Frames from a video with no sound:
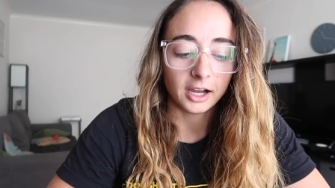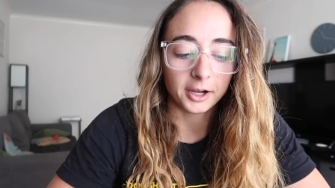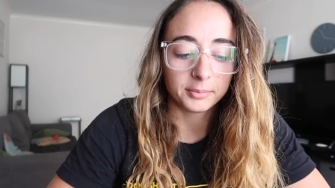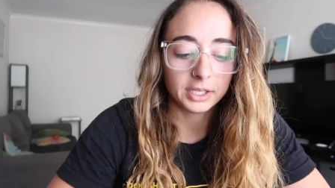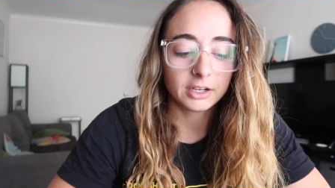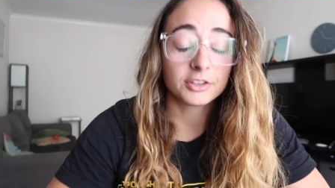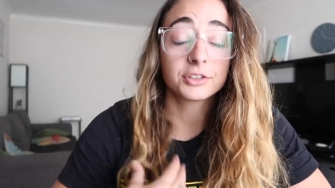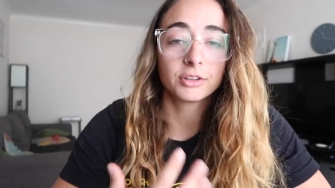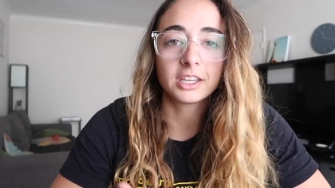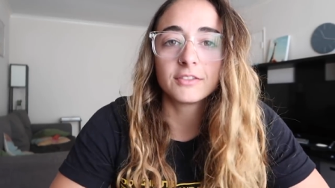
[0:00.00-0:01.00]
Um, it
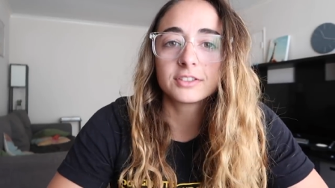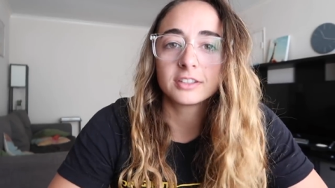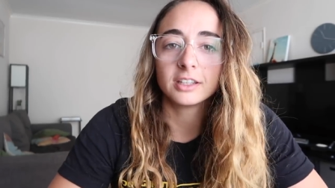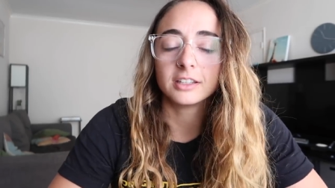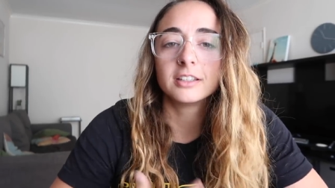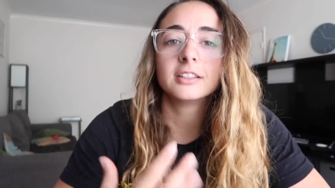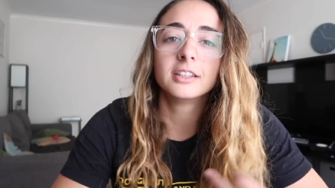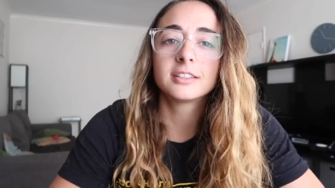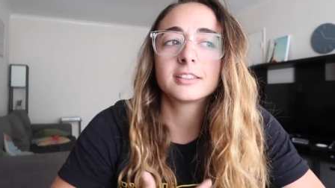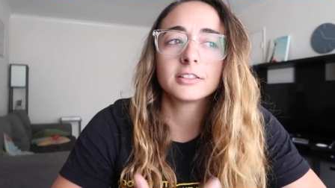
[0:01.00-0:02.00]
also gives, it
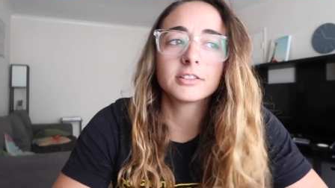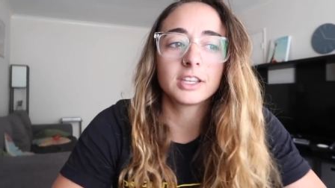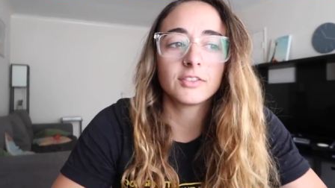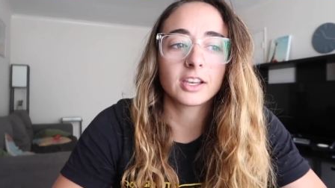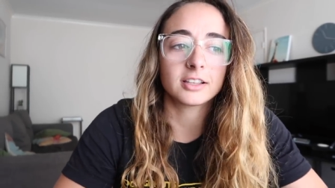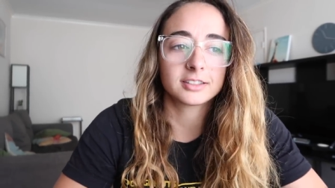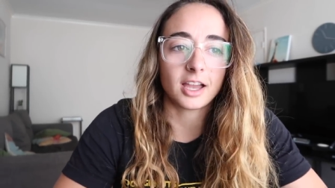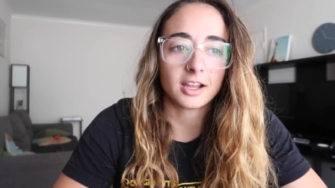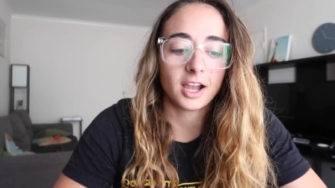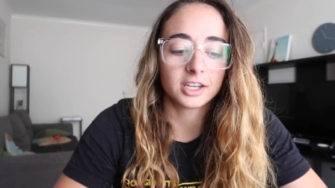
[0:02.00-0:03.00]
is still giving us
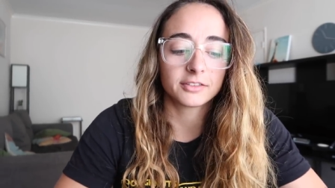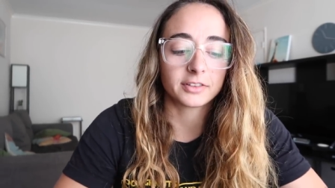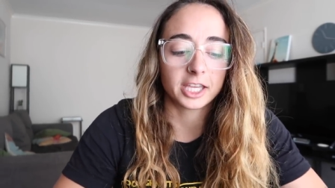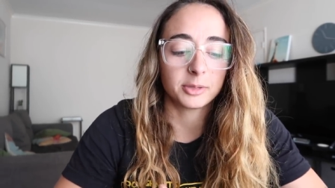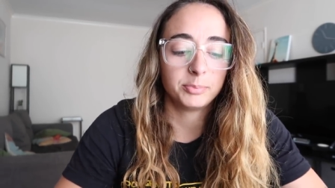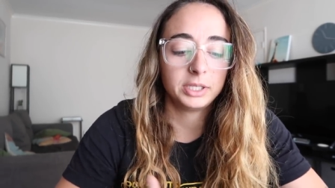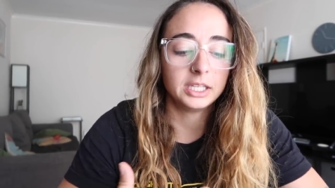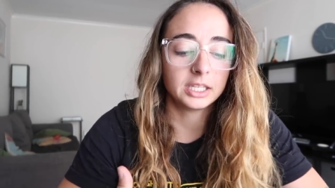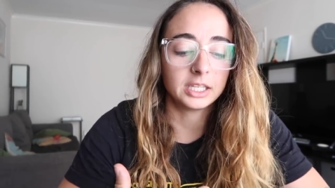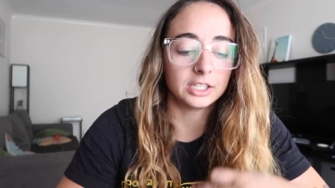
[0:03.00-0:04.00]
that kind of like
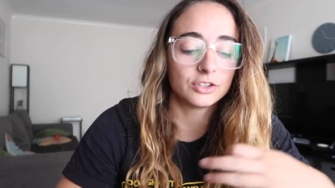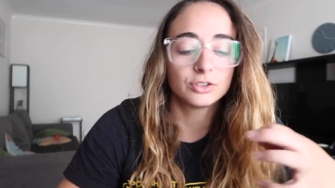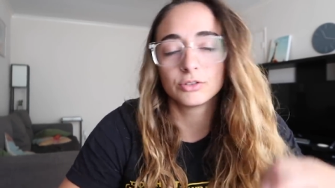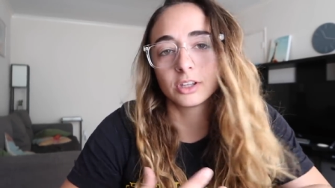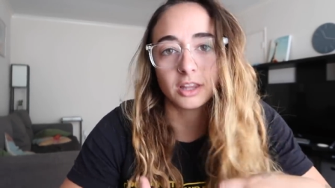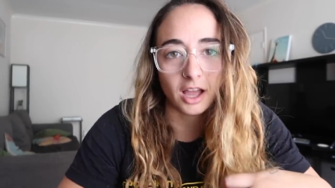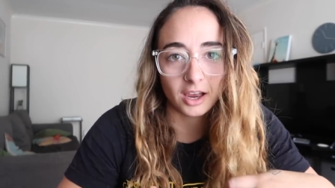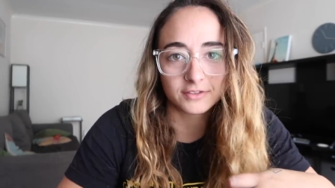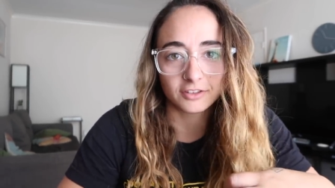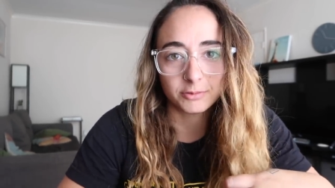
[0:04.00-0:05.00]
peek into the
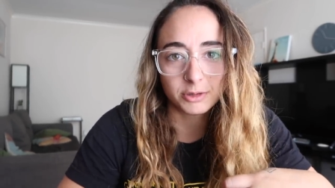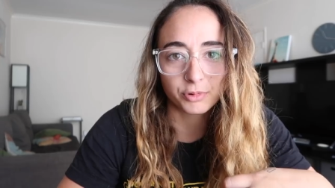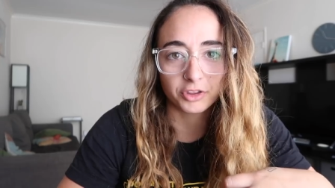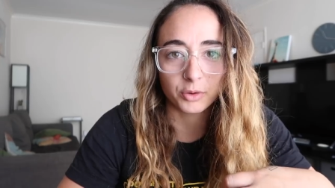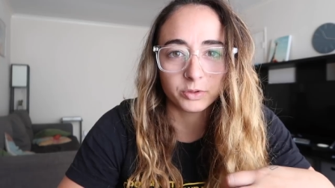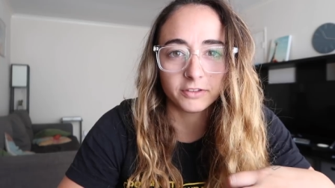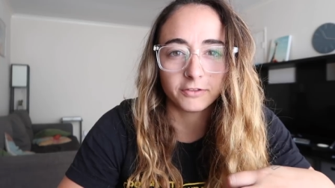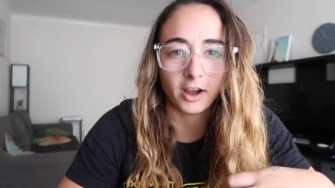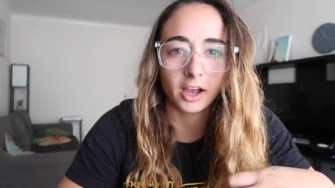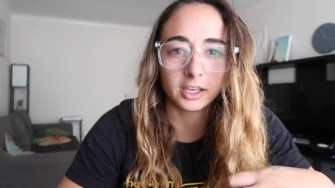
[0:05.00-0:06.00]
lives of people that we
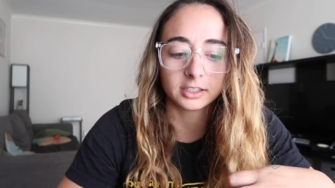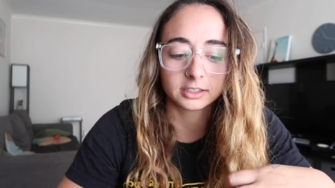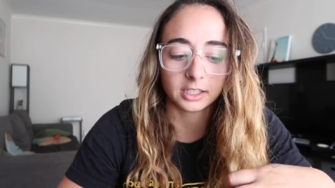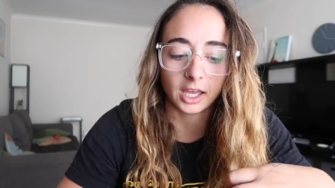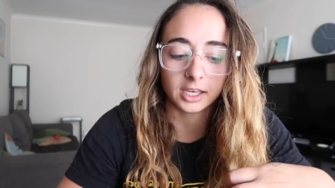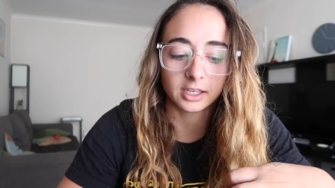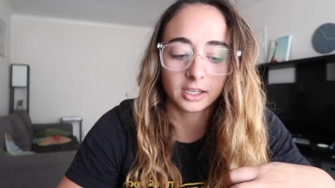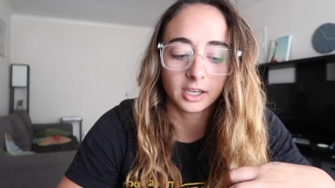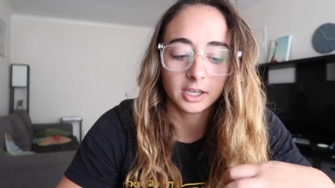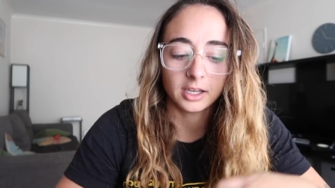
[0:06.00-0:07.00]
find like
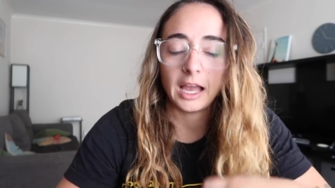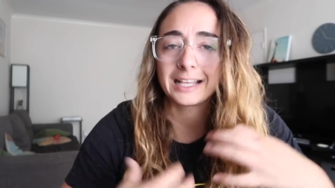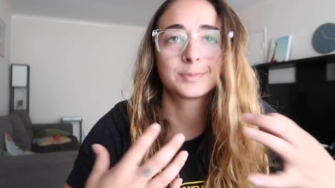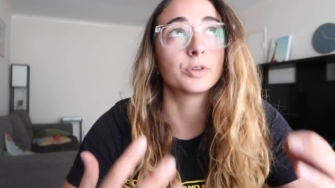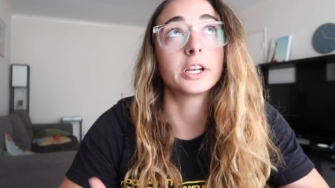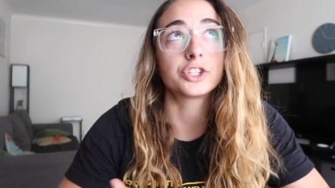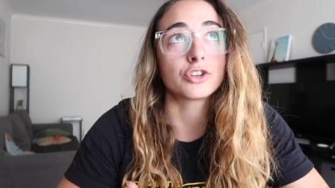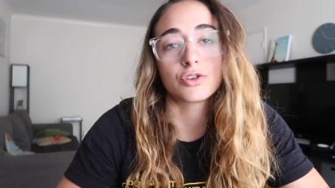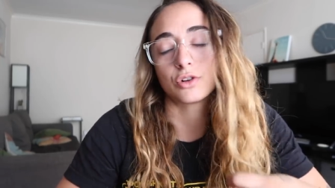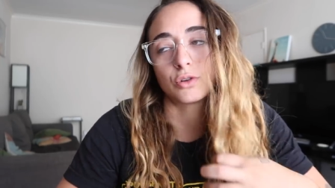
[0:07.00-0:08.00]

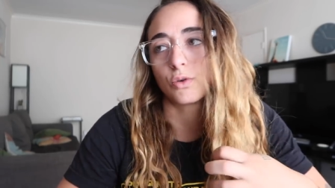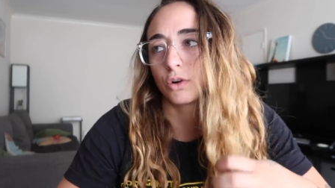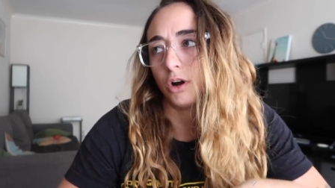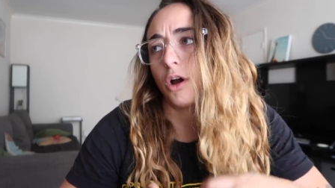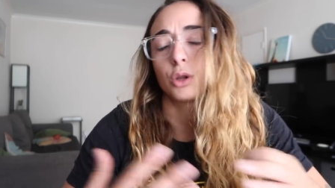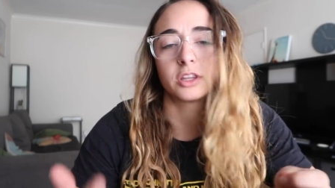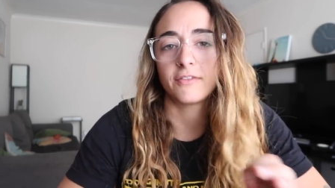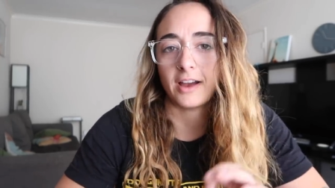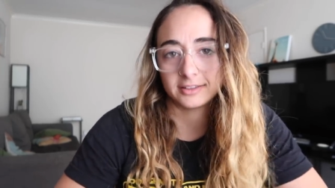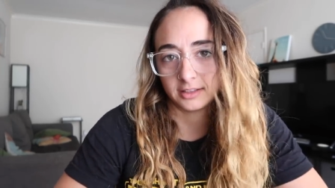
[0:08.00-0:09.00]
aspirational or oddly
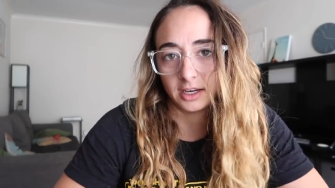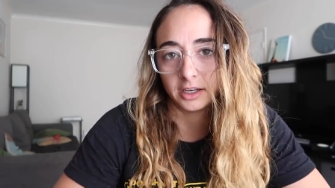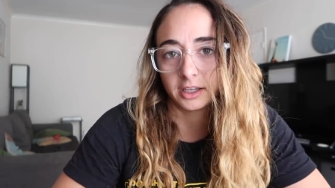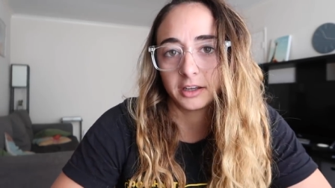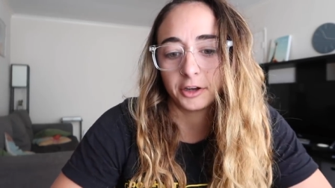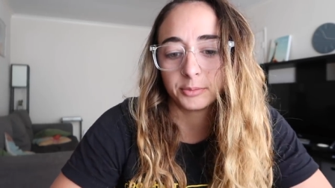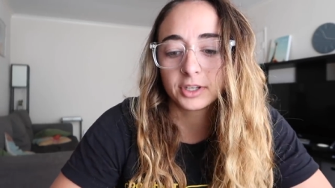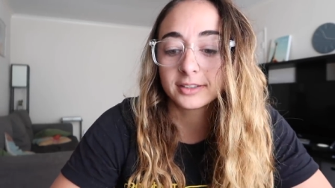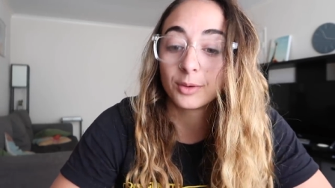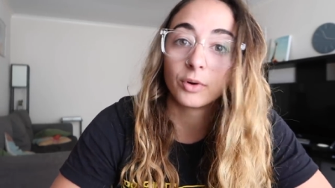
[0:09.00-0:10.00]
fascinating, um, the
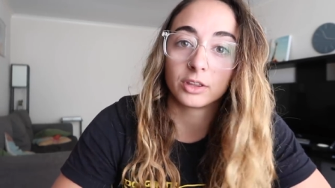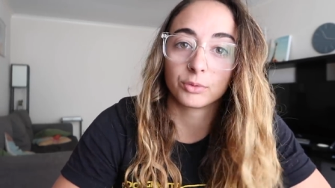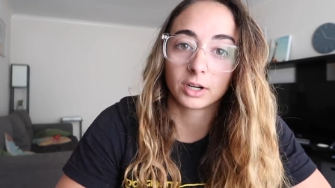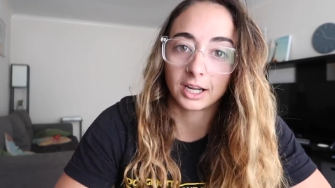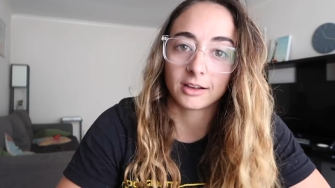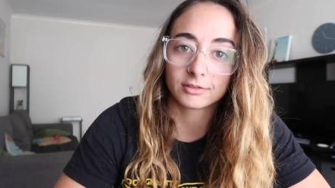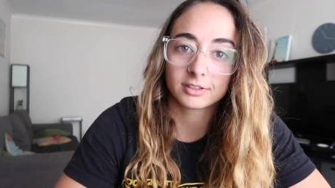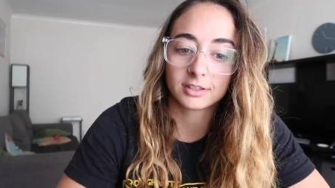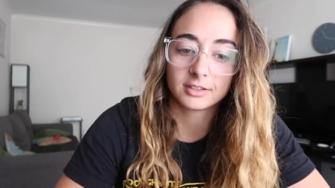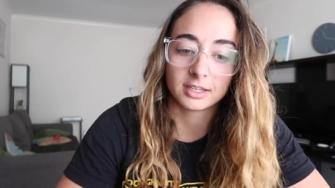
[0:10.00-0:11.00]
same way the
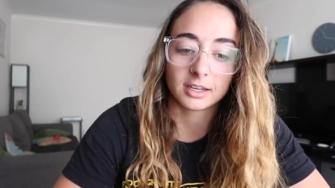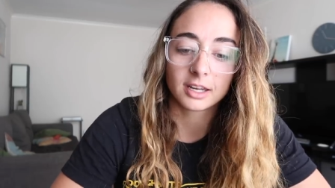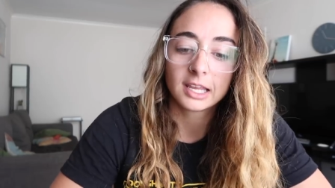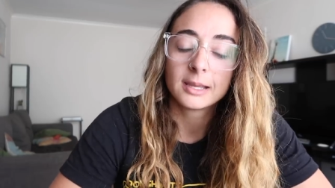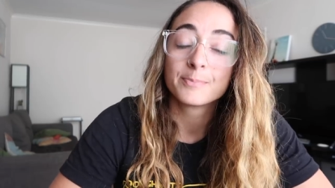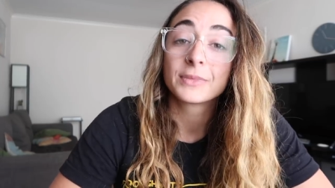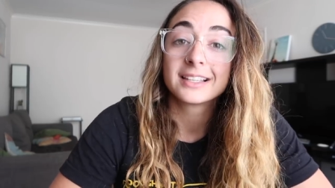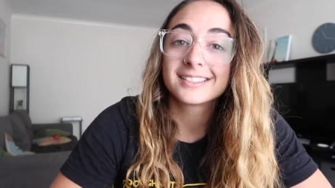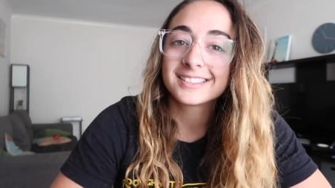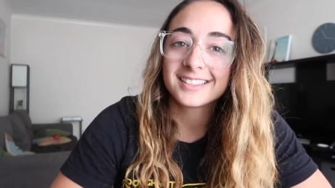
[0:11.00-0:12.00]
workouts did.
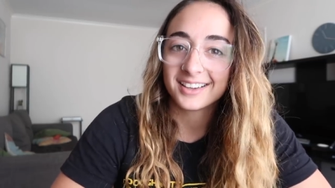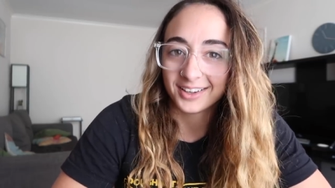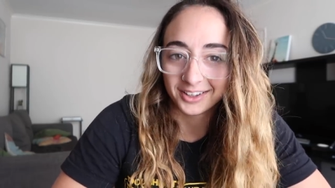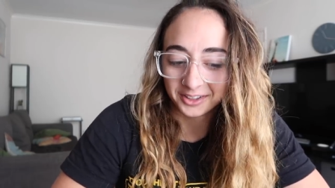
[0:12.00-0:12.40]
So,